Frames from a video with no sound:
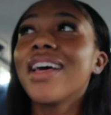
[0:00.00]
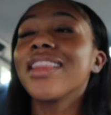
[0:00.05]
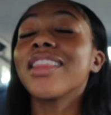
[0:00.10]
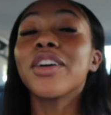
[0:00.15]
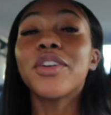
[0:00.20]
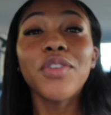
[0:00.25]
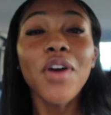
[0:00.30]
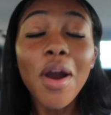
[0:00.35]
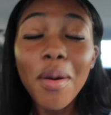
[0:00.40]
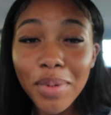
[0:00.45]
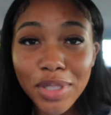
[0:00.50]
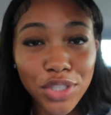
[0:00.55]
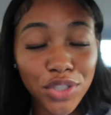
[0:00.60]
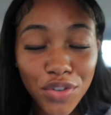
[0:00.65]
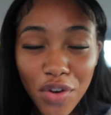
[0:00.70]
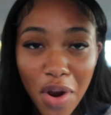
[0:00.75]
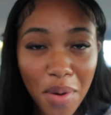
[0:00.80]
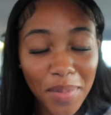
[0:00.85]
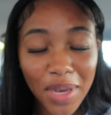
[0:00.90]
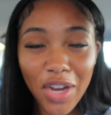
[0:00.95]
The chrome is
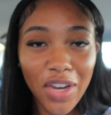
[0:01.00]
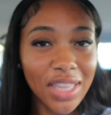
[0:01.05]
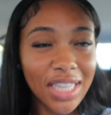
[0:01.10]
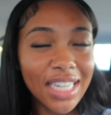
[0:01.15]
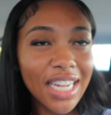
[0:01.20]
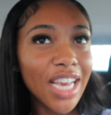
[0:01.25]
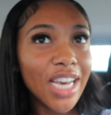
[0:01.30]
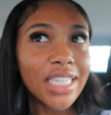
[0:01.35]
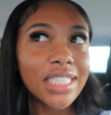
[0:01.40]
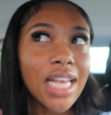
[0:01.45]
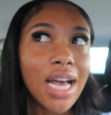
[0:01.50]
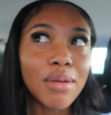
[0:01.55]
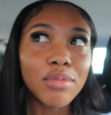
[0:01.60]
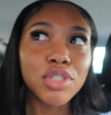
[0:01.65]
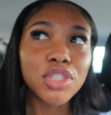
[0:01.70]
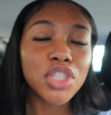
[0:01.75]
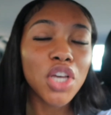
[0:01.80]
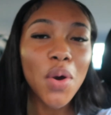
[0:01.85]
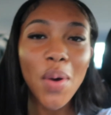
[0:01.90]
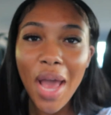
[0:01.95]
chroming on the nails. I'm
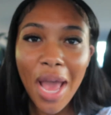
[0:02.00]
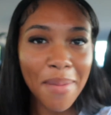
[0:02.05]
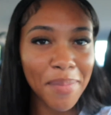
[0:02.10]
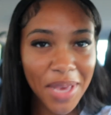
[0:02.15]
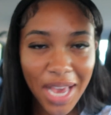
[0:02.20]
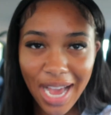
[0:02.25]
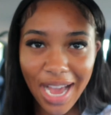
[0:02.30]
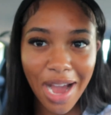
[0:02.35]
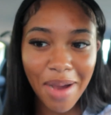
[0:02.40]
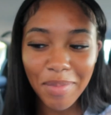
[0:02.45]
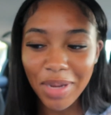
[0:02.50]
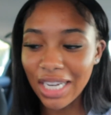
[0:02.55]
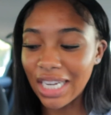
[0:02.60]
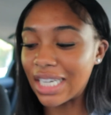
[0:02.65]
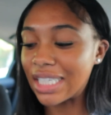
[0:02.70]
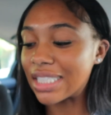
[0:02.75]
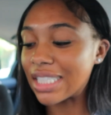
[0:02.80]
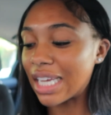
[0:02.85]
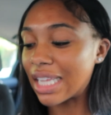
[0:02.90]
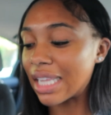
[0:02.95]
so happy I got my
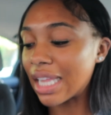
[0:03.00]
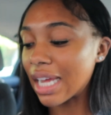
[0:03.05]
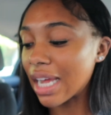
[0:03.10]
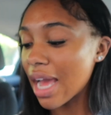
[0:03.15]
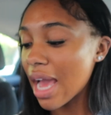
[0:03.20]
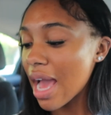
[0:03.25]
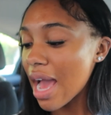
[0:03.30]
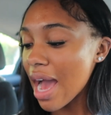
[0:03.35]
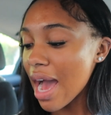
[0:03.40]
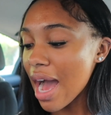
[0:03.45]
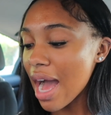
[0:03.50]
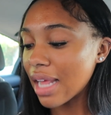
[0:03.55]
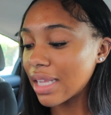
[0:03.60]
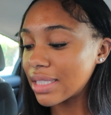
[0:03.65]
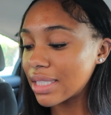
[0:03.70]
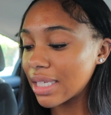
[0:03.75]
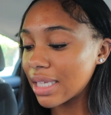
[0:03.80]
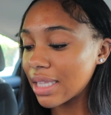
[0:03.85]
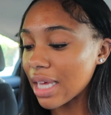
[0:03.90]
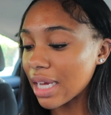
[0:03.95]
nails done. Like,
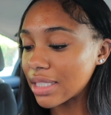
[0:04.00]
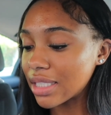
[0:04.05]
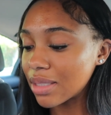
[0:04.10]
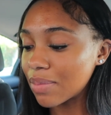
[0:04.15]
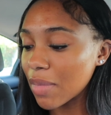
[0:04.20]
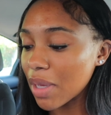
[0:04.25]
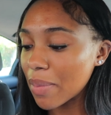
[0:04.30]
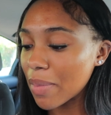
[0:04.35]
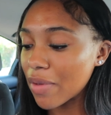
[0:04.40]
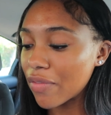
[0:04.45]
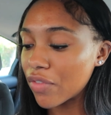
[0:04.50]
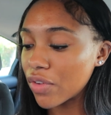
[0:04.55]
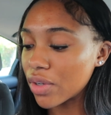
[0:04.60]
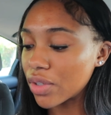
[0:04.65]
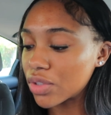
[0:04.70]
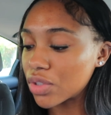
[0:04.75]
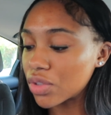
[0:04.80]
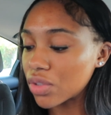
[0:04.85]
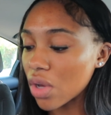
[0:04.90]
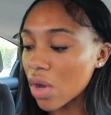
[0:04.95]
honestly, that just made me
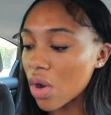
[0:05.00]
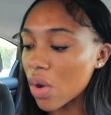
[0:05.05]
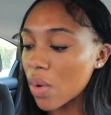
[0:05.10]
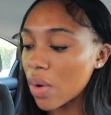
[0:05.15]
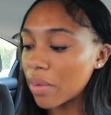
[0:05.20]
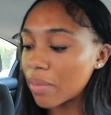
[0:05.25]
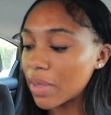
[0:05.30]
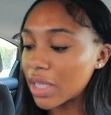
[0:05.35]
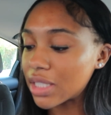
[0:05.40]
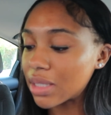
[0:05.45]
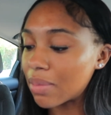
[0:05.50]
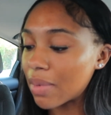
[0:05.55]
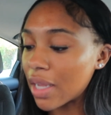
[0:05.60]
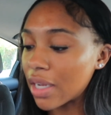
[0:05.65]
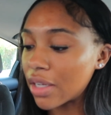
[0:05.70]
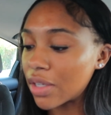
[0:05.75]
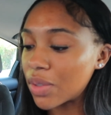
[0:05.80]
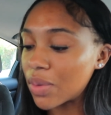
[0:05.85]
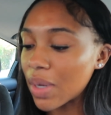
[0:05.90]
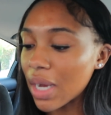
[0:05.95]
feel so much
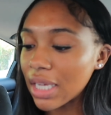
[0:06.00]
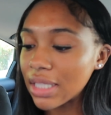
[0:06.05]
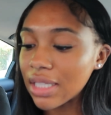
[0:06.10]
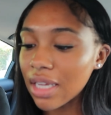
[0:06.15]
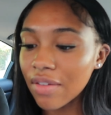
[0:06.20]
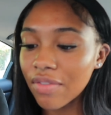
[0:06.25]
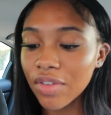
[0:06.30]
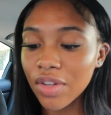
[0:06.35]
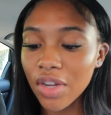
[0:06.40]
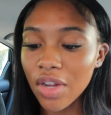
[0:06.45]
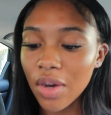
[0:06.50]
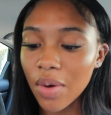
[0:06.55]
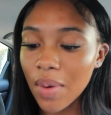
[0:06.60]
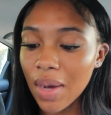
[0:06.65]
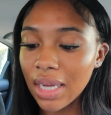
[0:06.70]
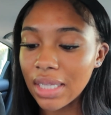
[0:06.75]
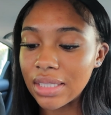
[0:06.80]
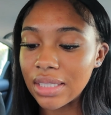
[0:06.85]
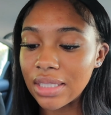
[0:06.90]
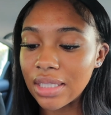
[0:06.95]
better. You guys have no
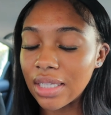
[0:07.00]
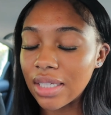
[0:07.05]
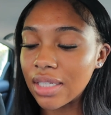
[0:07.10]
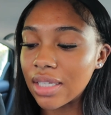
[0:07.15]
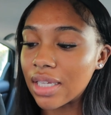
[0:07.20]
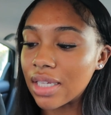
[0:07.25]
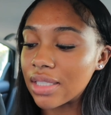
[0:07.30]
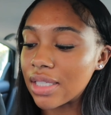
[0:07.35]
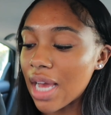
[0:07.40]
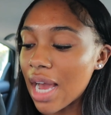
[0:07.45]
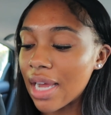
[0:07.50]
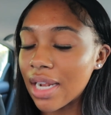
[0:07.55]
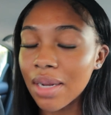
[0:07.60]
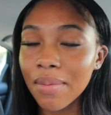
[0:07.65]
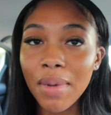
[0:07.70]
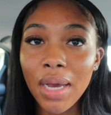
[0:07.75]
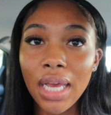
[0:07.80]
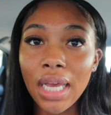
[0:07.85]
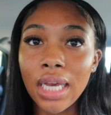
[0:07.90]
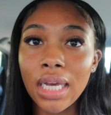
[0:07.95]
idea, because
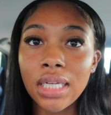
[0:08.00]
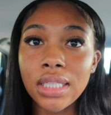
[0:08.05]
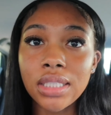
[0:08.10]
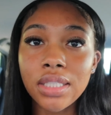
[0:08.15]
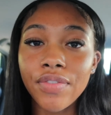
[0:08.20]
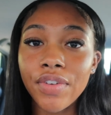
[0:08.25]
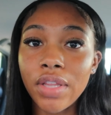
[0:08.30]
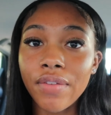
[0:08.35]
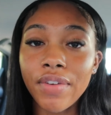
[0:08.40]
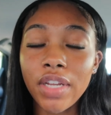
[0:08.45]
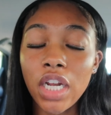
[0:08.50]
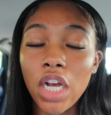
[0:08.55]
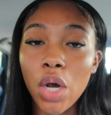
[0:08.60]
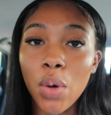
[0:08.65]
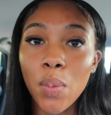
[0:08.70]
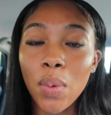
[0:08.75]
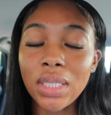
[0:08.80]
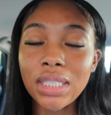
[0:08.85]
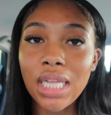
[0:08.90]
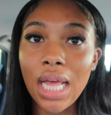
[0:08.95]
hiding my hands for the video
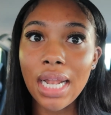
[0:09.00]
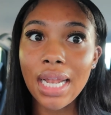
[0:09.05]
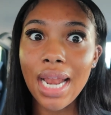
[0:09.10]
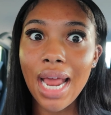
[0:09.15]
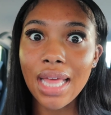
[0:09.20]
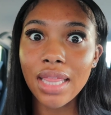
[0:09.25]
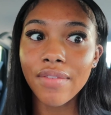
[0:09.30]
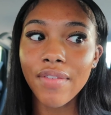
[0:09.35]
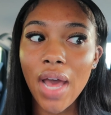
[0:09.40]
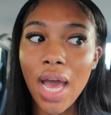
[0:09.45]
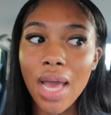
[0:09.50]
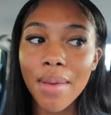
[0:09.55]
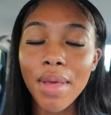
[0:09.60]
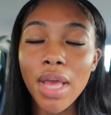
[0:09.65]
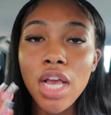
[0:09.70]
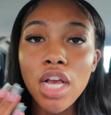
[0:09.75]
was not the vibe.